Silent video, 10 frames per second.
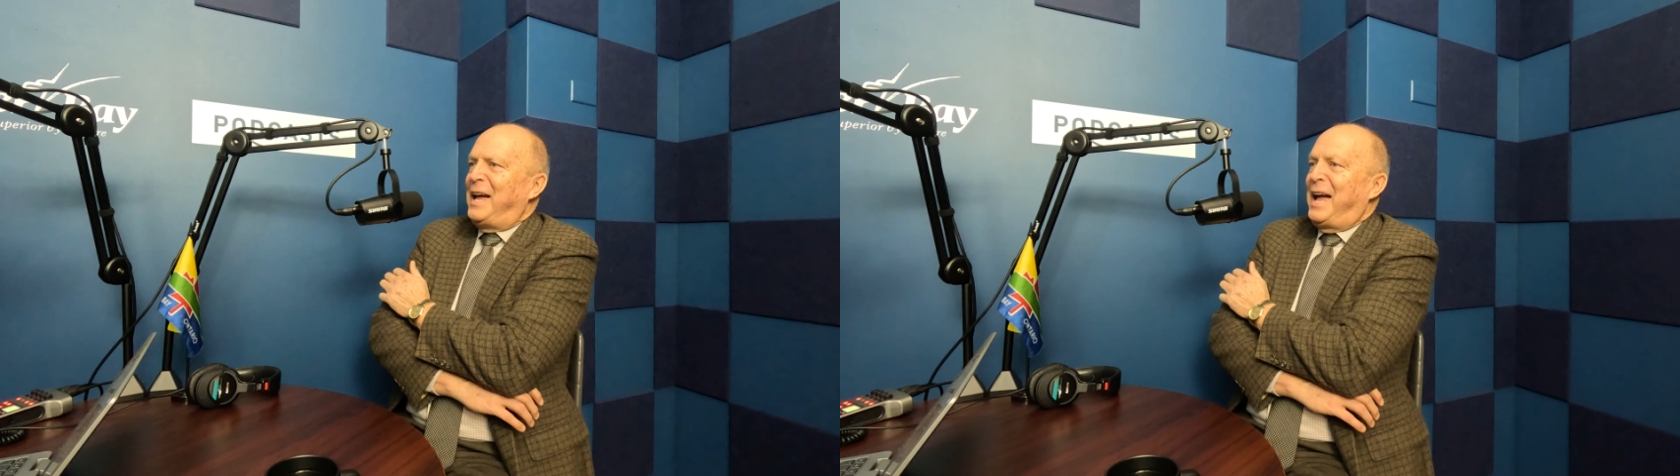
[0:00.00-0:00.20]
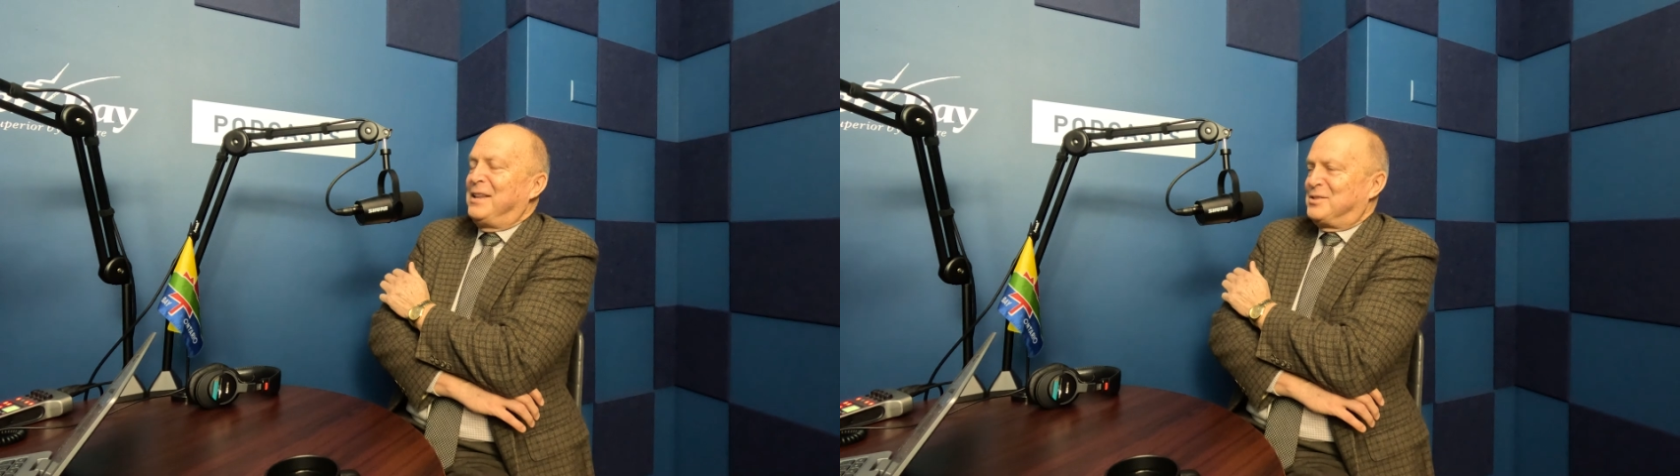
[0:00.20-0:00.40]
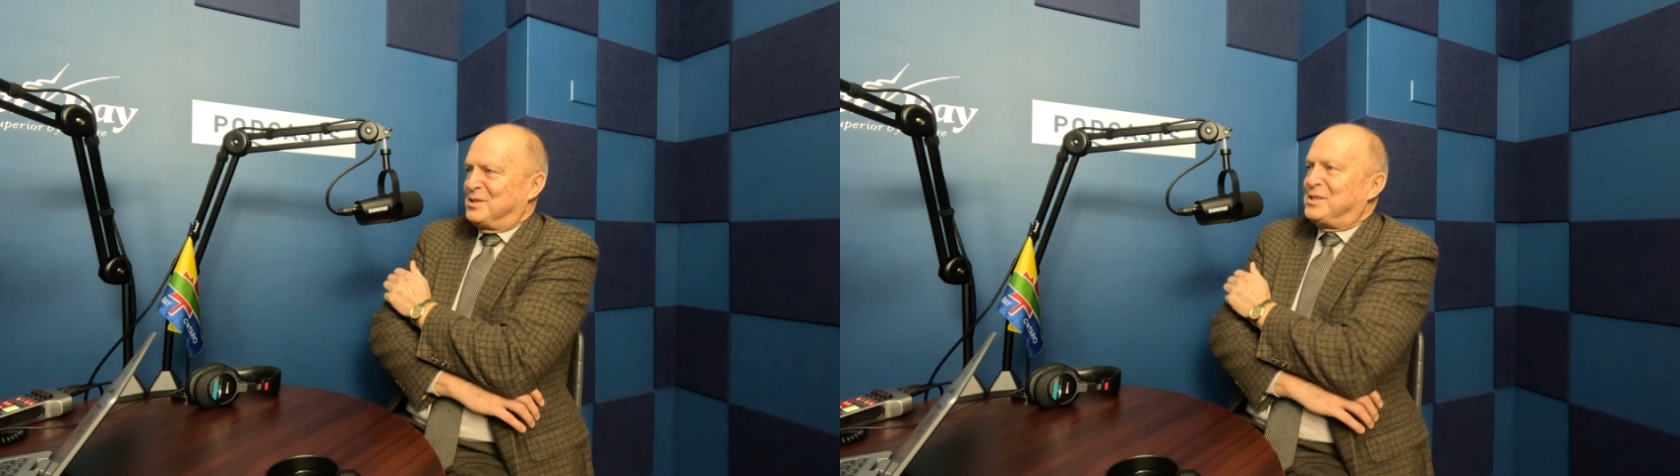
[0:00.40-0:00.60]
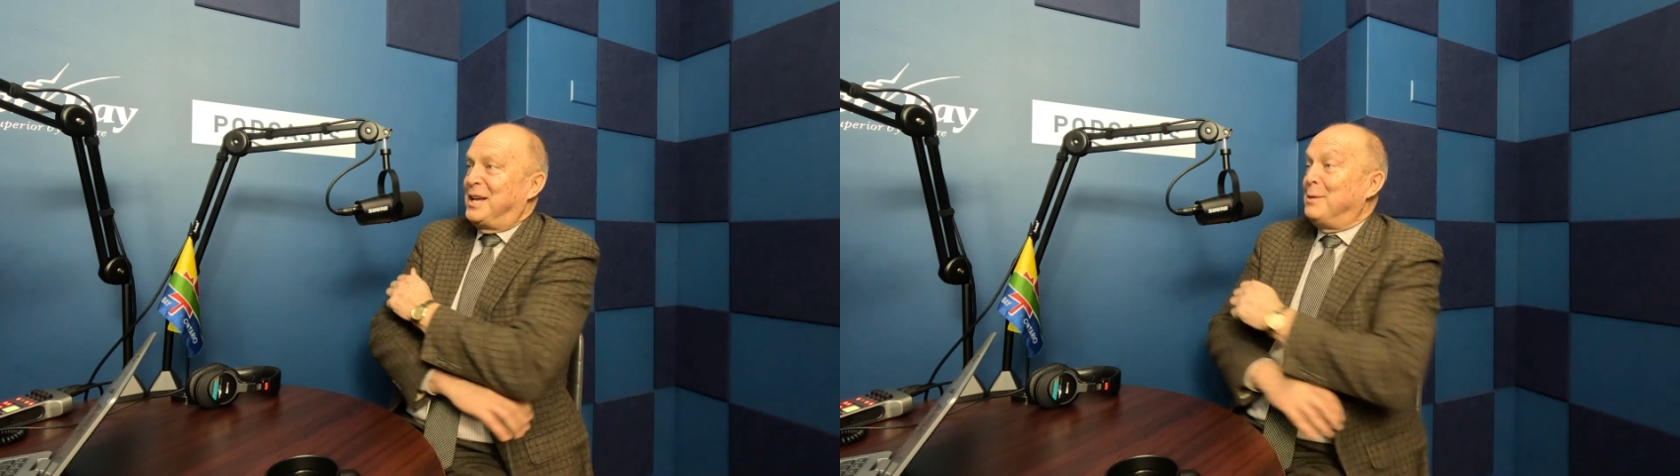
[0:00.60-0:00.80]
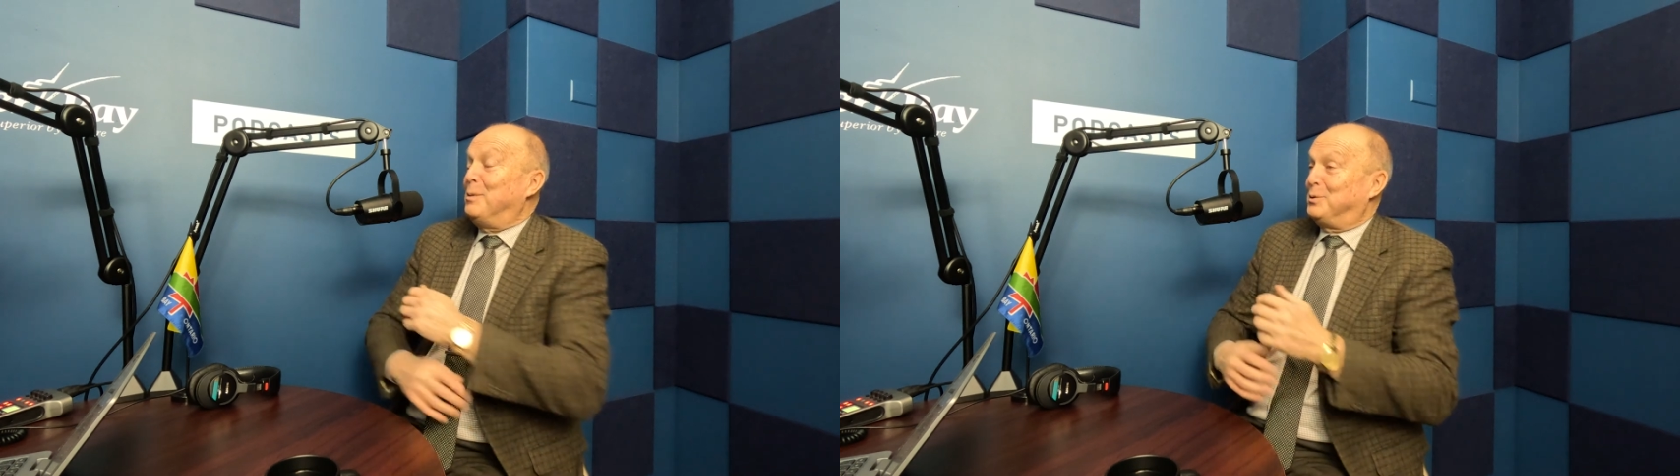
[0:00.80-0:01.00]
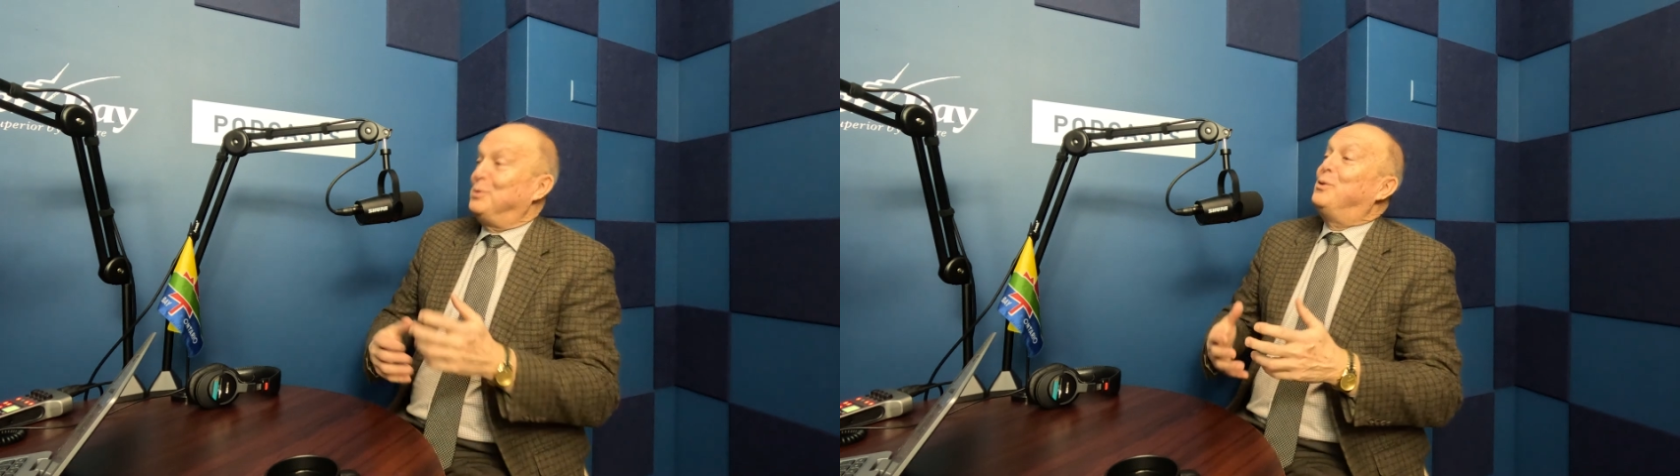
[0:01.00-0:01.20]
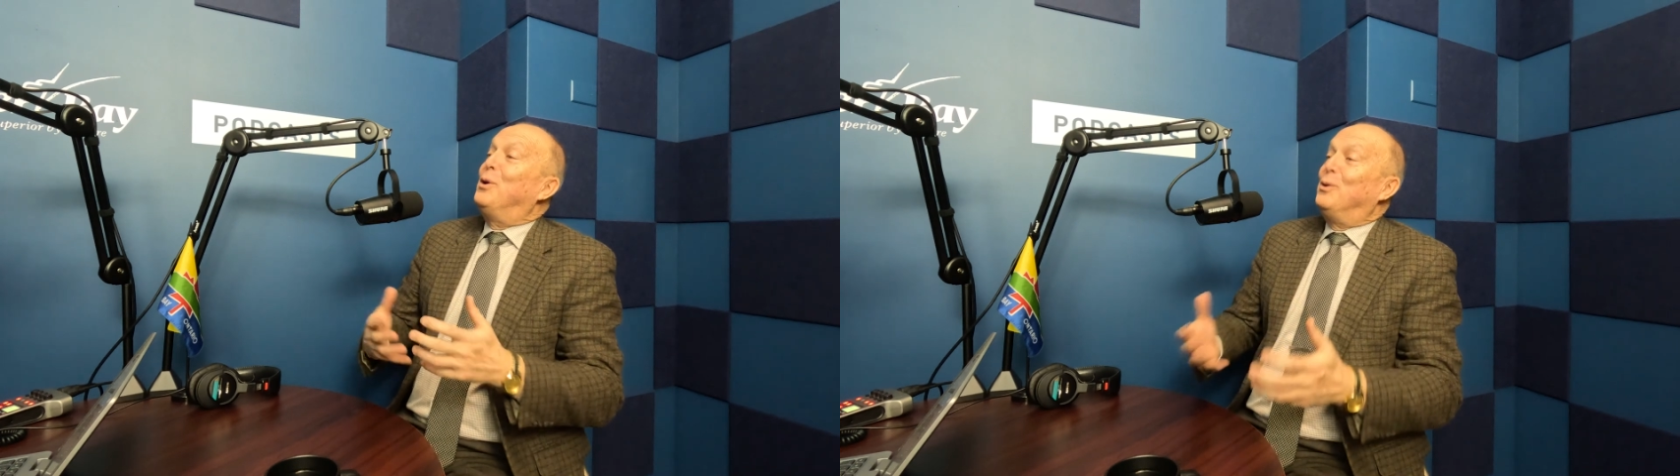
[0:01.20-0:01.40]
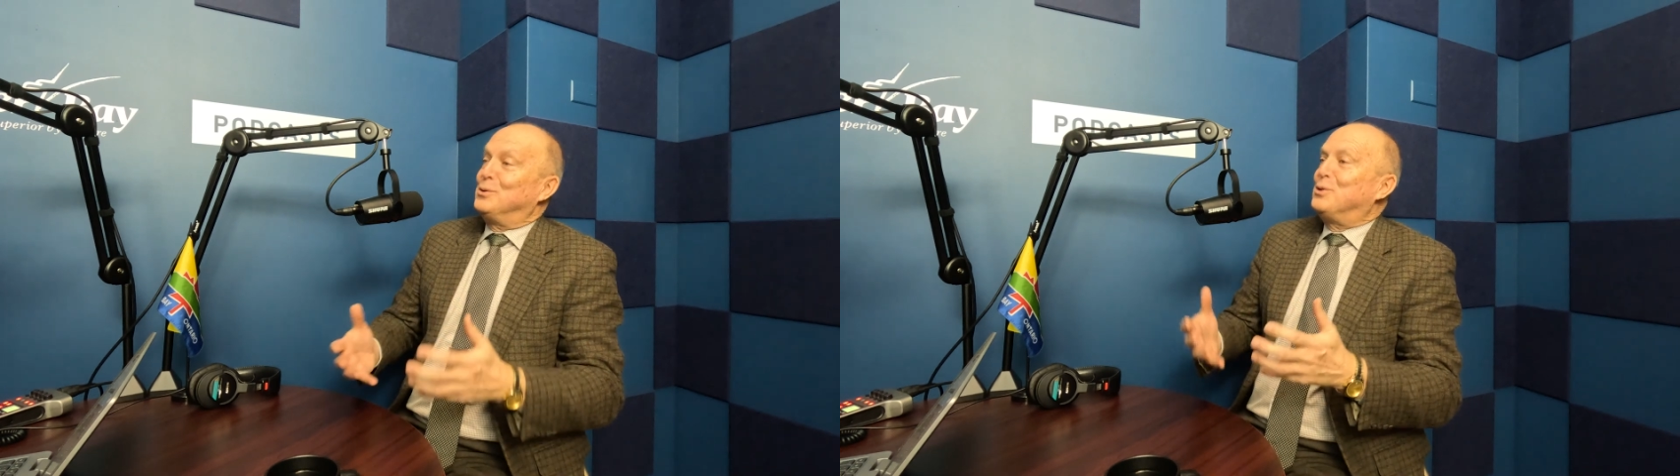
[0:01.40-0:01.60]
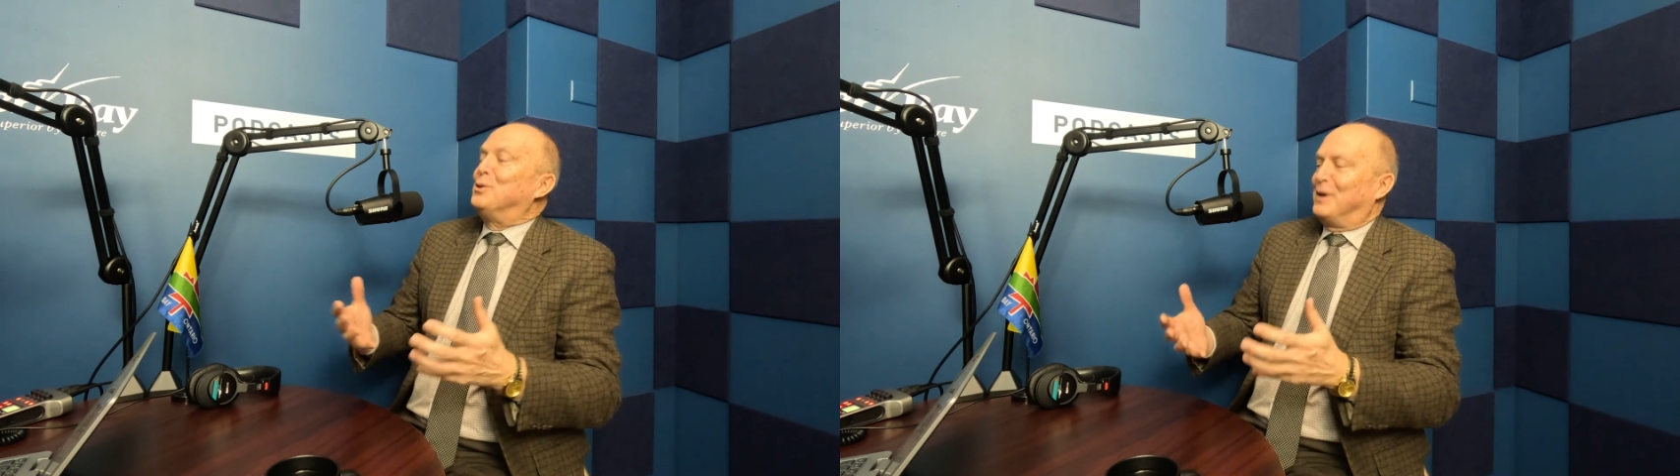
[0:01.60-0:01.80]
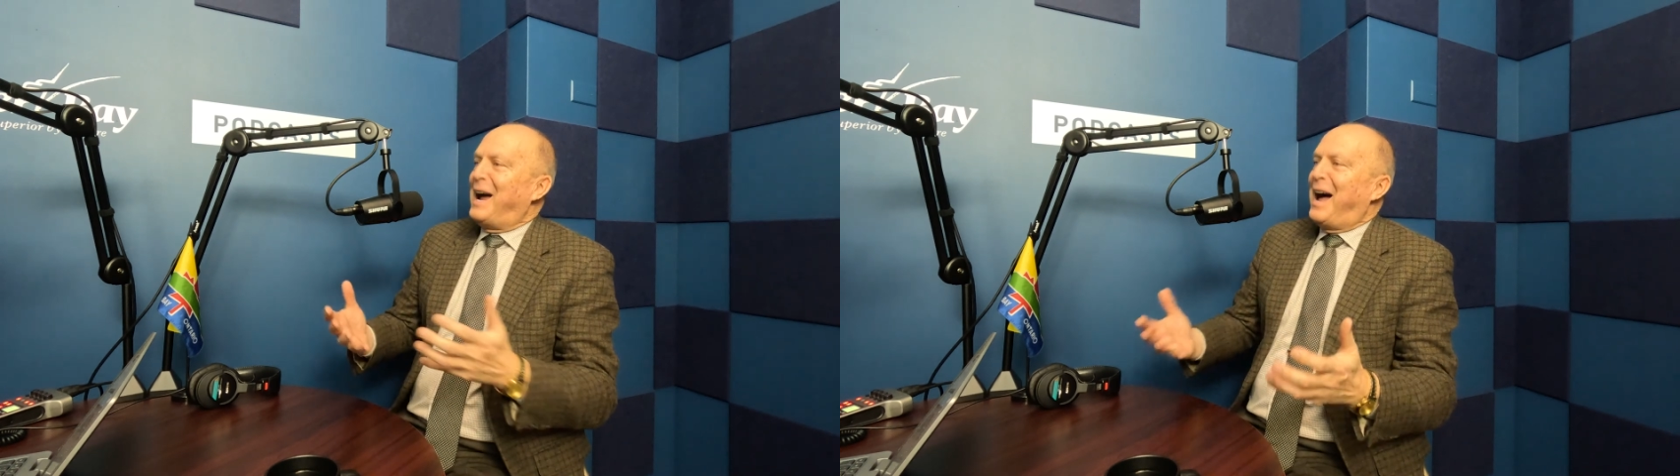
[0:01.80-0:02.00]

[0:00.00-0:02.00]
and sustainable to those who are